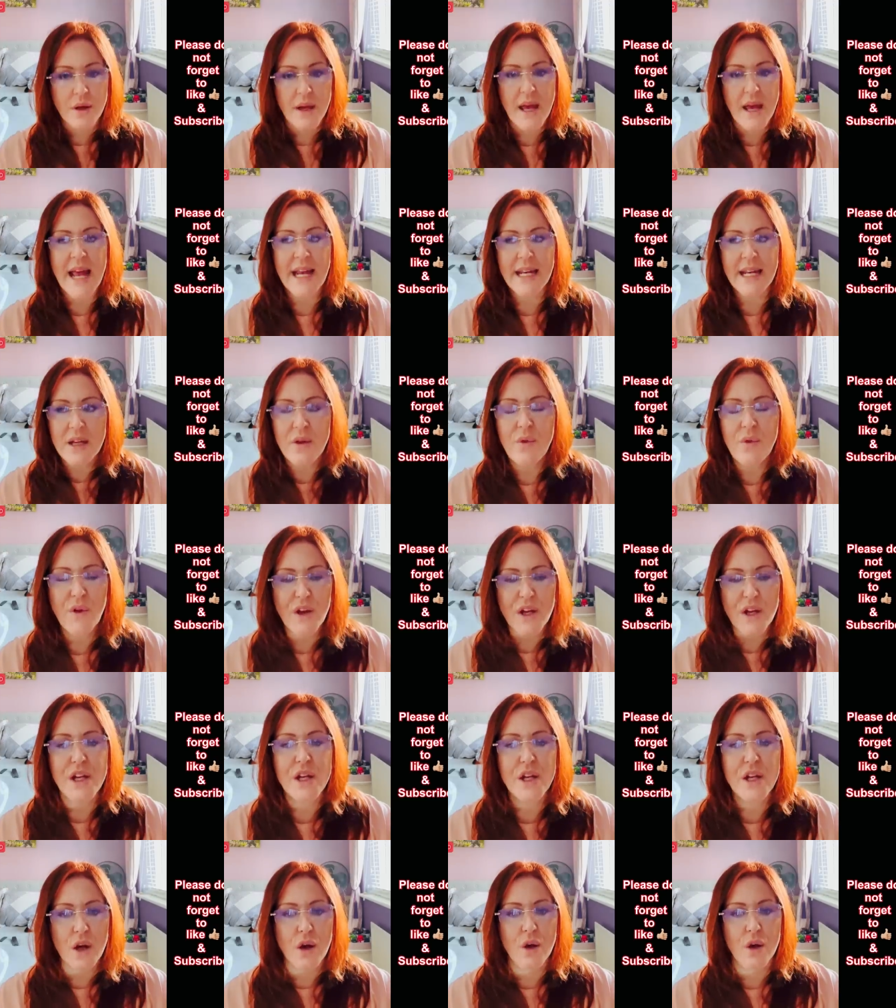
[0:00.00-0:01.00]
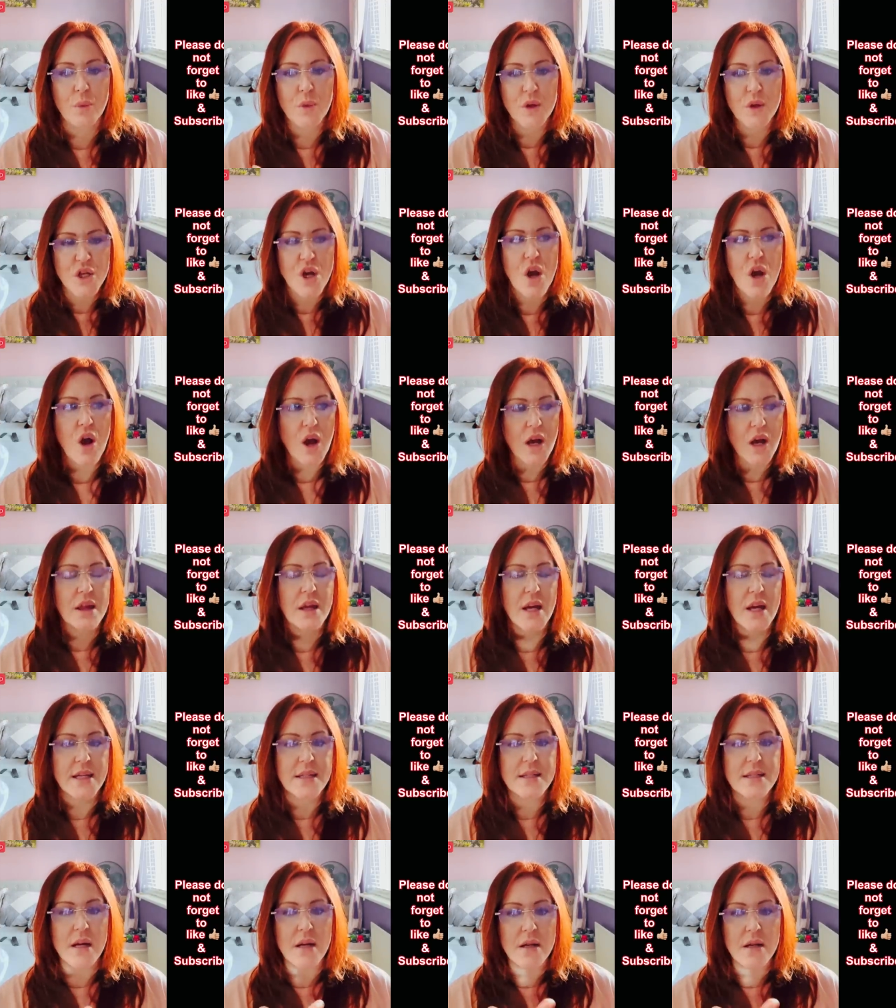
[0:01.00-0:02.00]
any video which
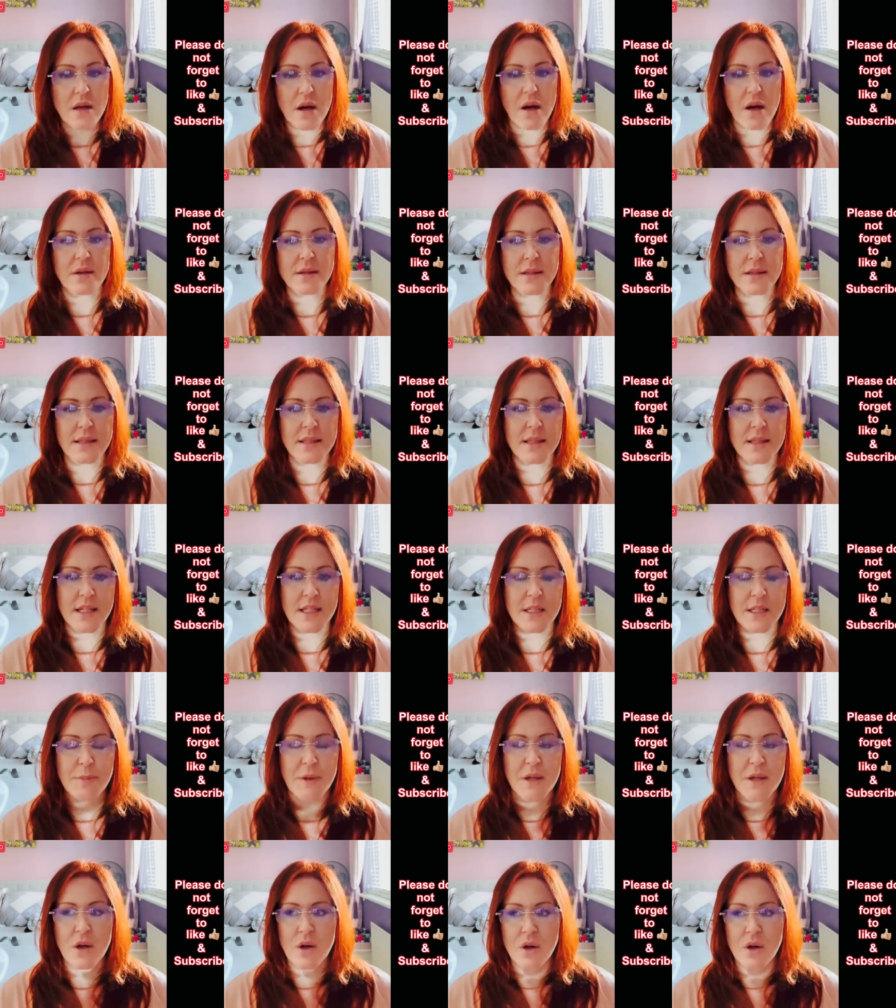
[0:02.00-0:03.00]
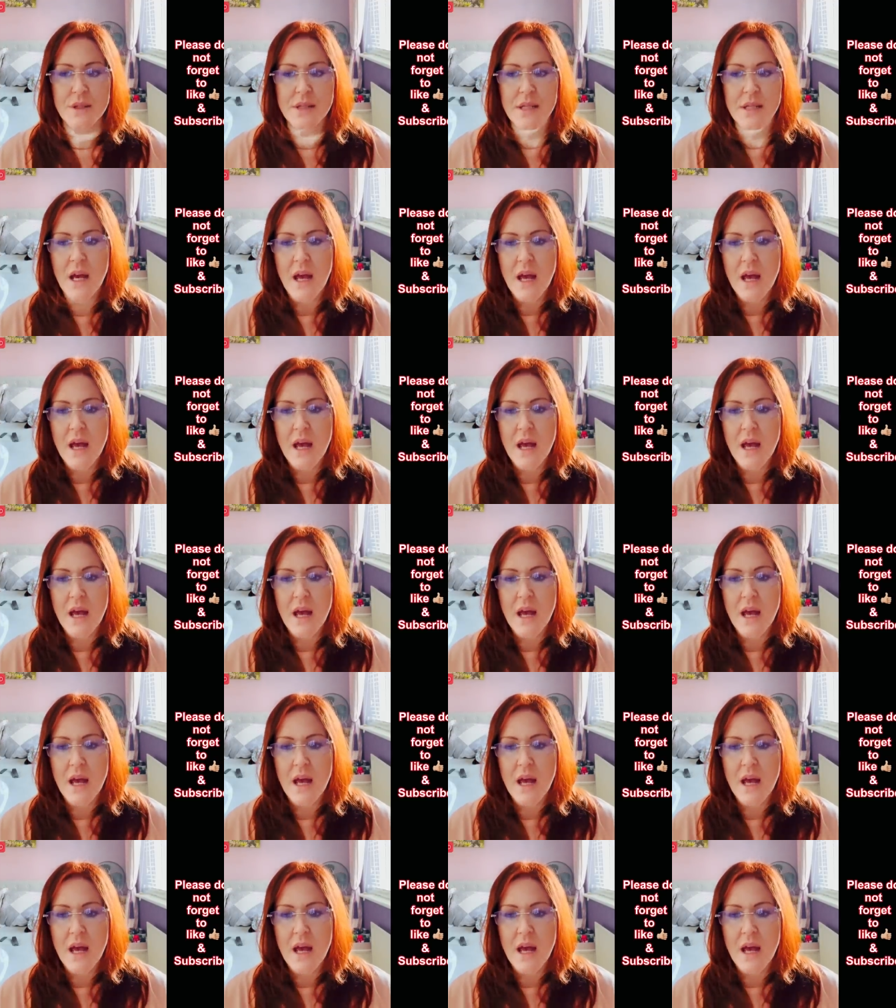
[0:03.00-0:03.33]
highlights a narcissist, because